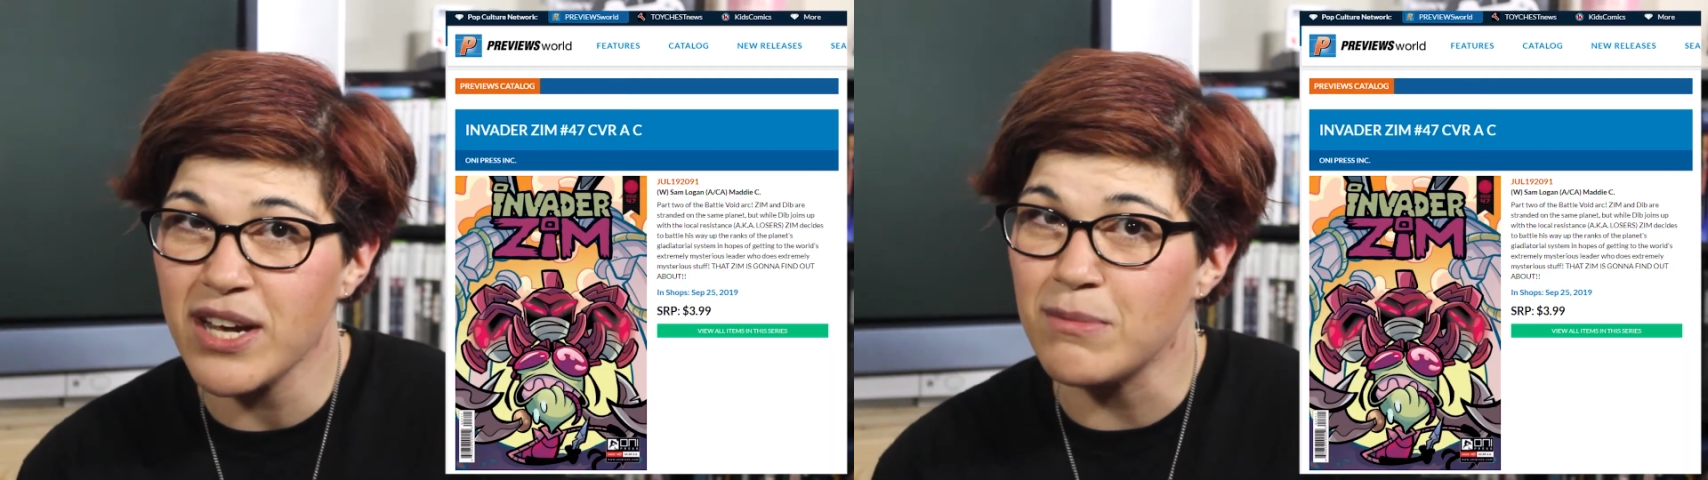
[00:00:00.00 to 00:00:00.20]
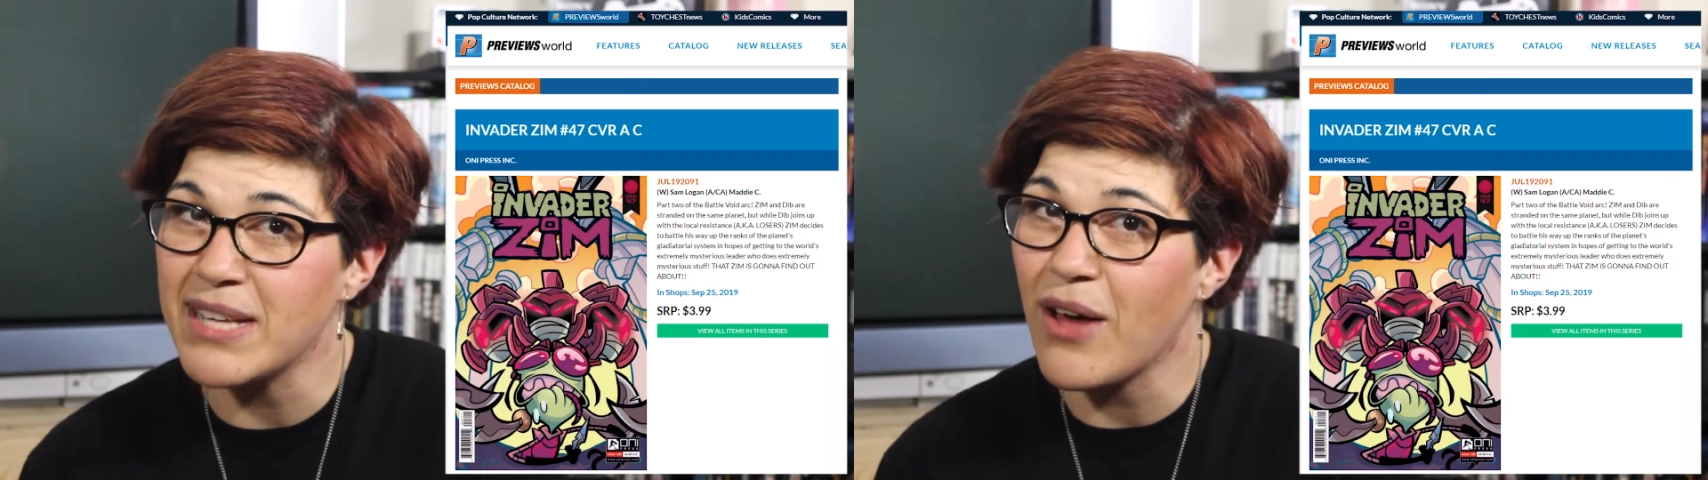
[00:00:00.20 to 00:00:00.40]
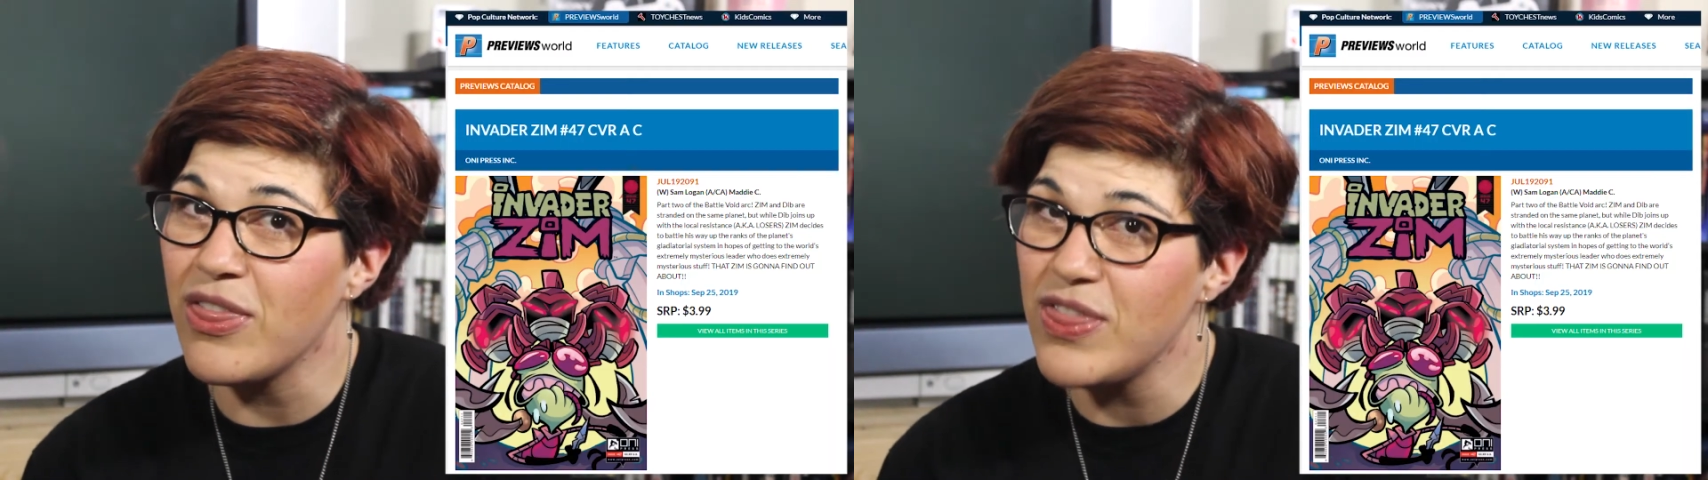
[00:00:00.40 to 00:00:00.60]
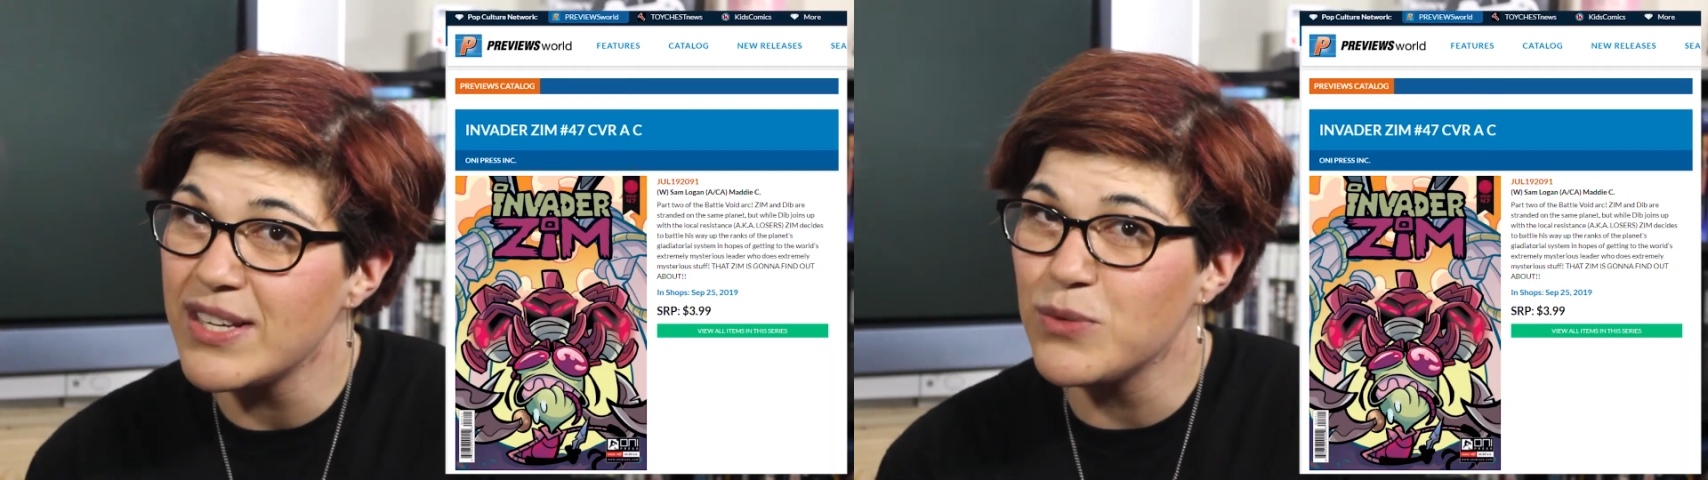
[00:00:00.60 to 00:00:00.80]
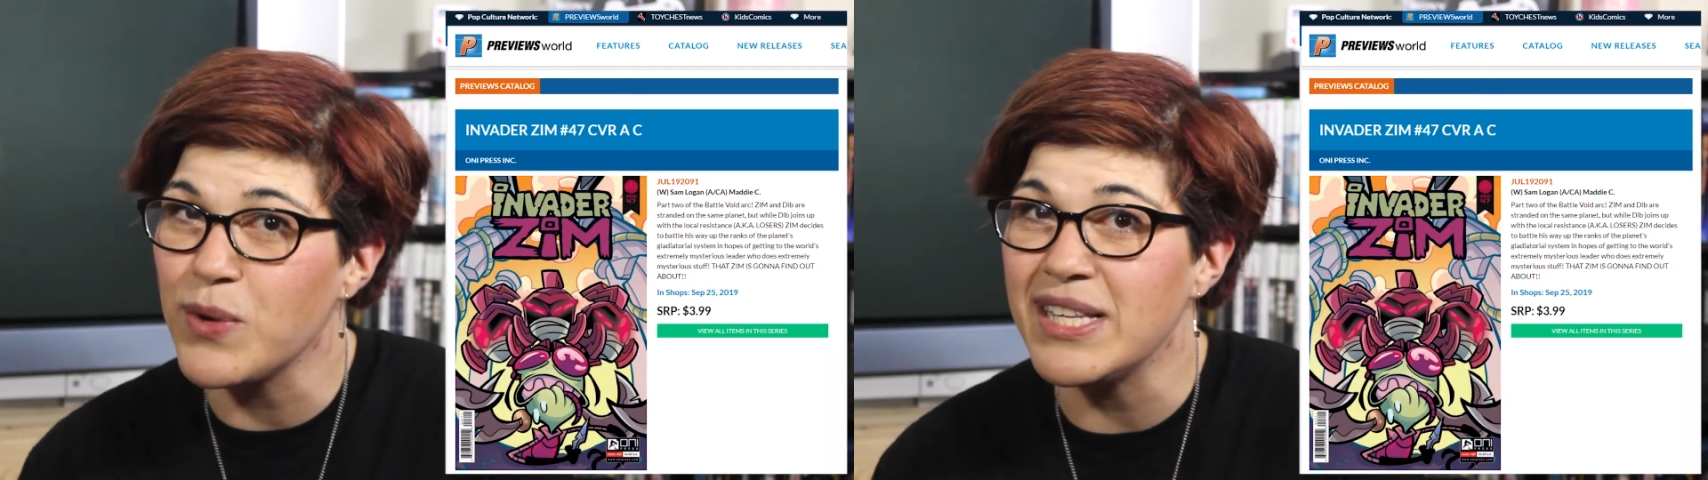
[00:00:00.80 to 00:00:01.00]
comes out
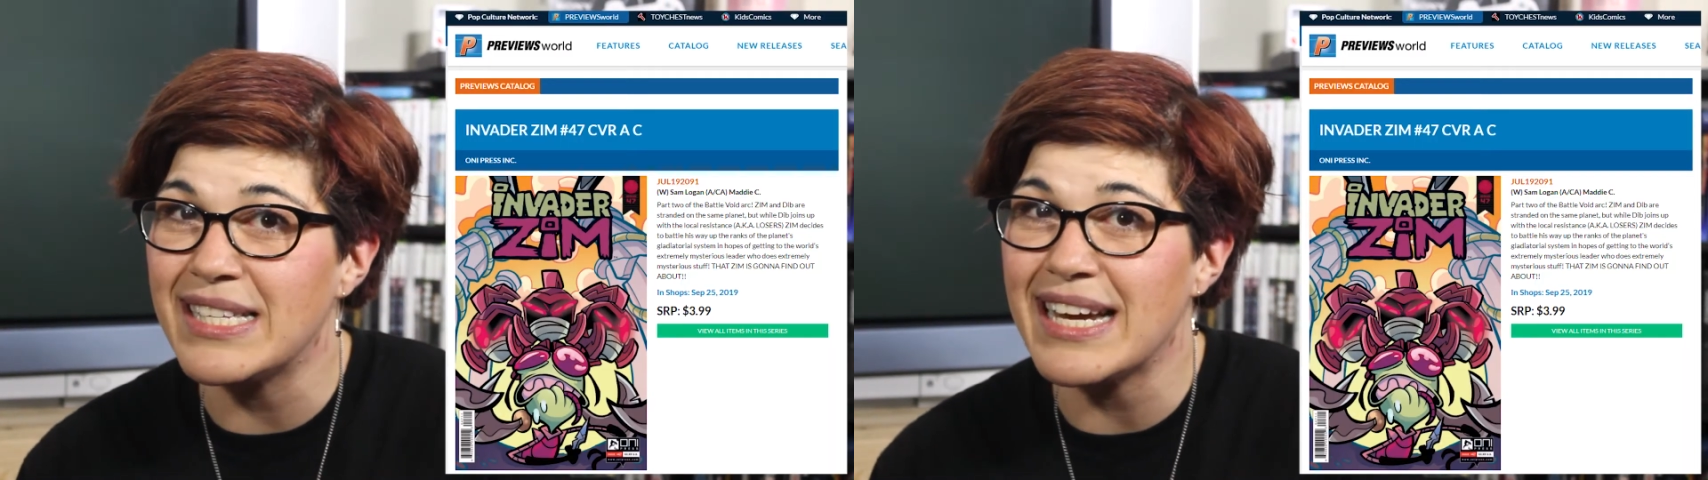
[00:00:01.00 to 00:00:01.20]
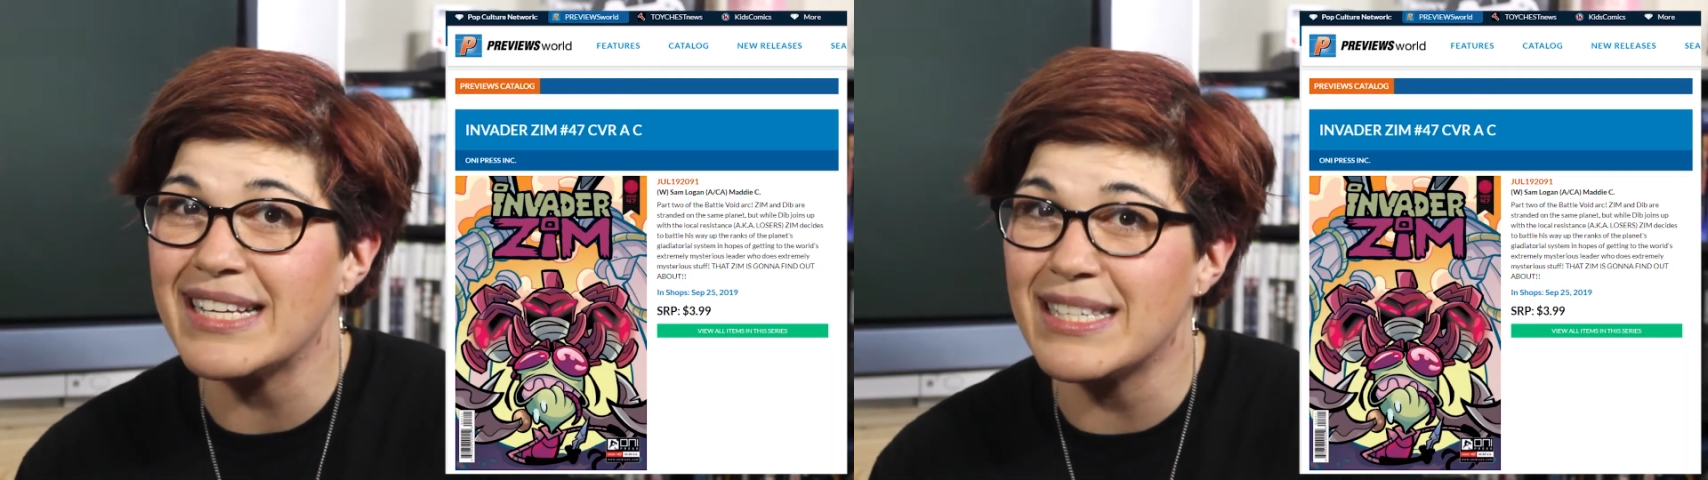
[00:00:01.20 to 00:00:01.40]
this Wednesday,